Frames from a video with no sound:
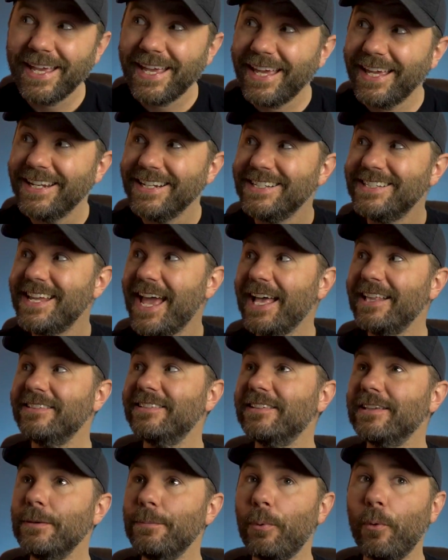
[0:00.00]

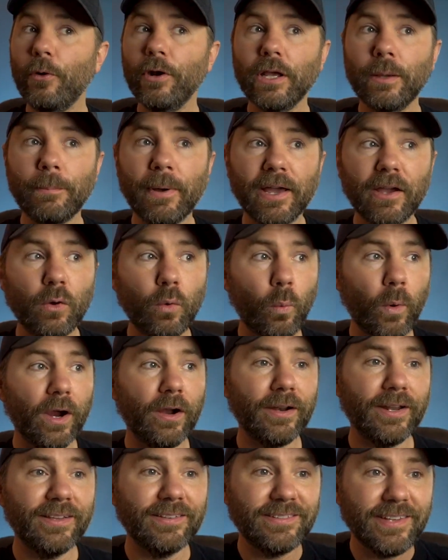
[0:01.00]
intensely putting my
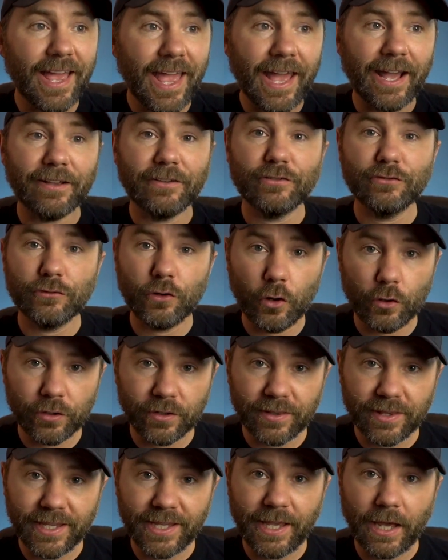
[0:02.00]
awareness
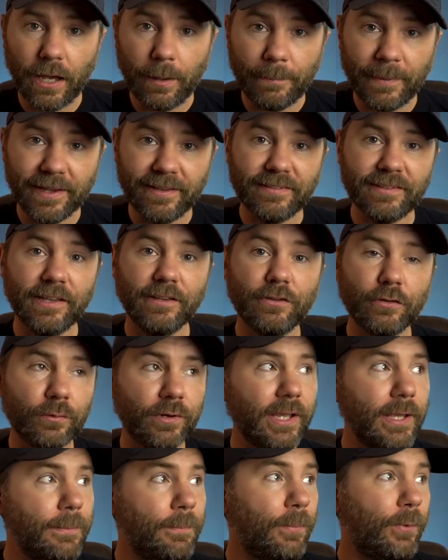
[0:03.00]
externally on my
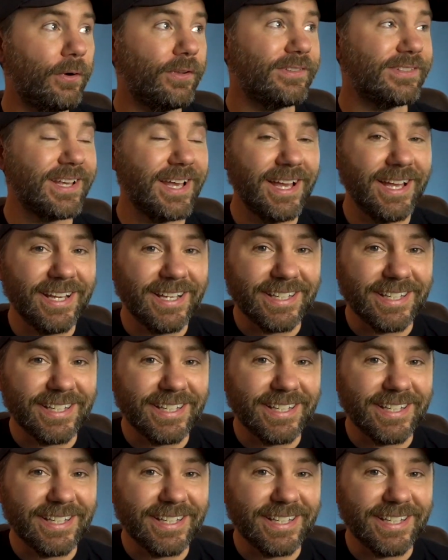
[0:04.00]
sensory inputs